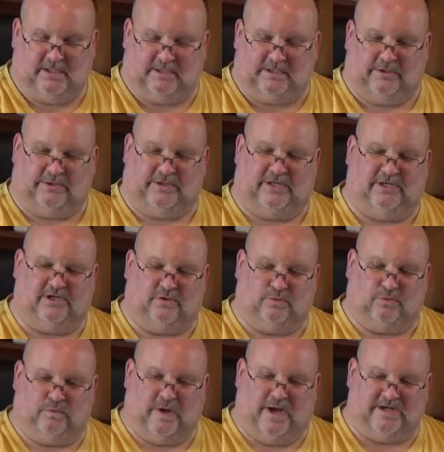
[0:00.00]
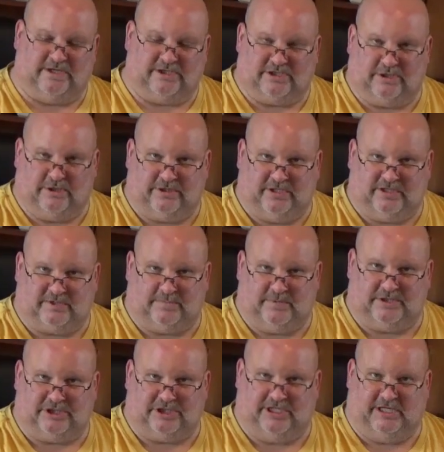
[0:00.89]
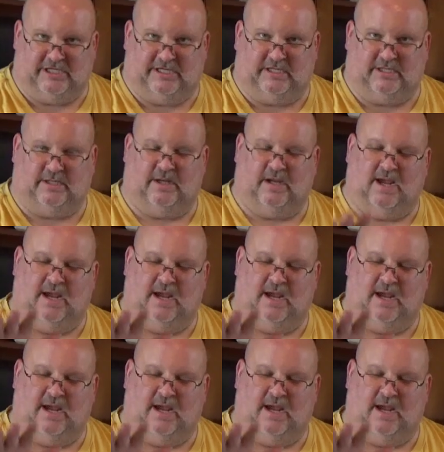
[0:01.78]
you need to register this machine,